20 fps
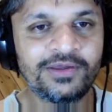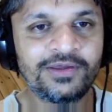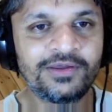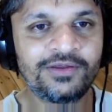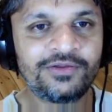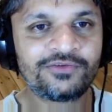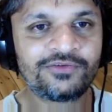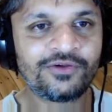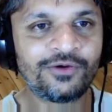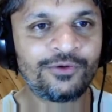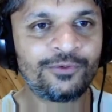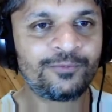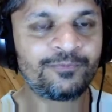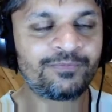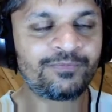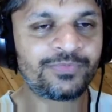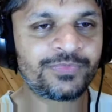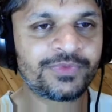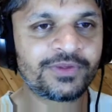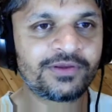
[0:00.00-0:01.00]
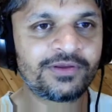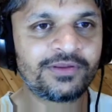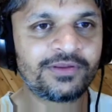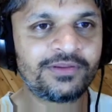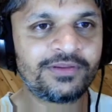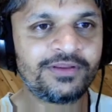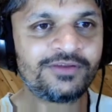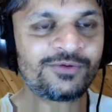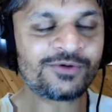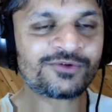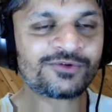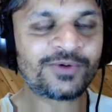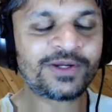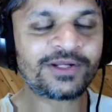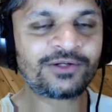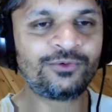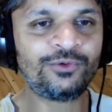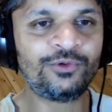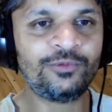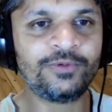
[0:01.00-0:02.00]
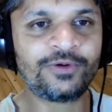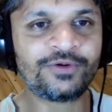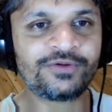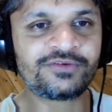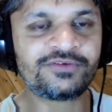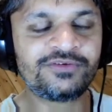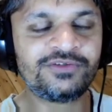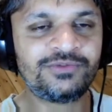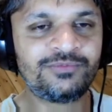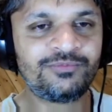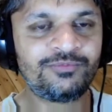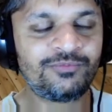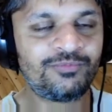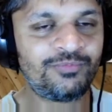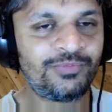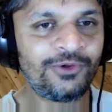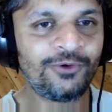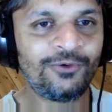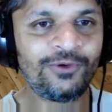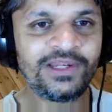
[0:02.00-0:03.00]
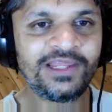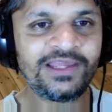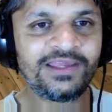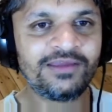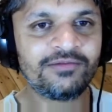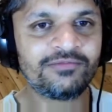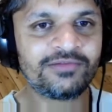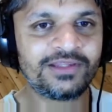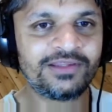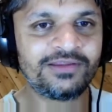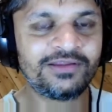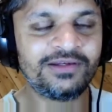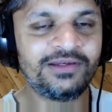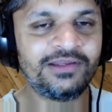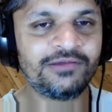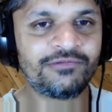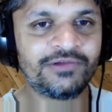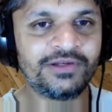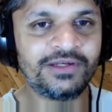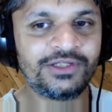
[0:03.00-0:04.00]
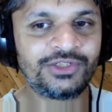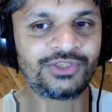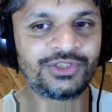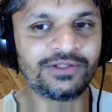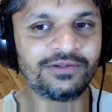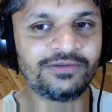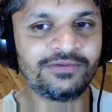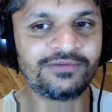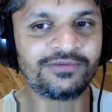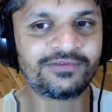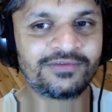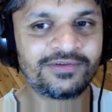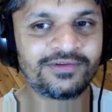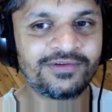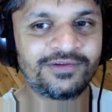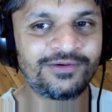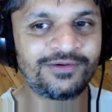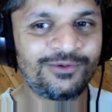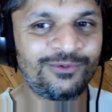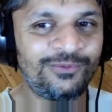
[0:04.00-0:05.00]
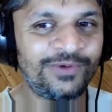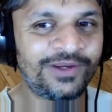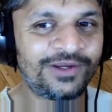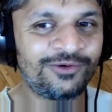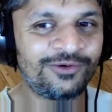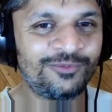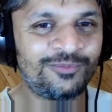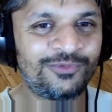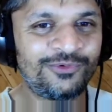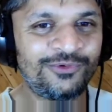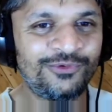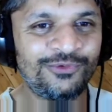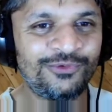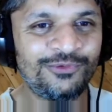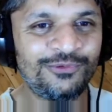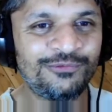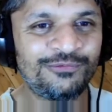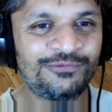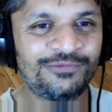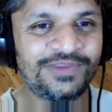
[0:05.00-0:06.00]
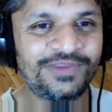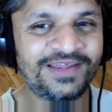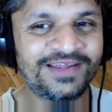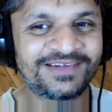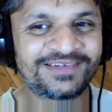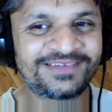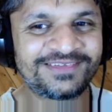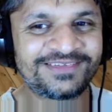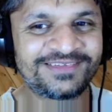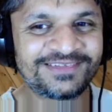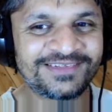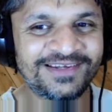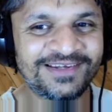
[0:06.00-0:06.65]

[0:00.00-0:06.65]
So this was quite cool, because purely given the definitions, we could prove that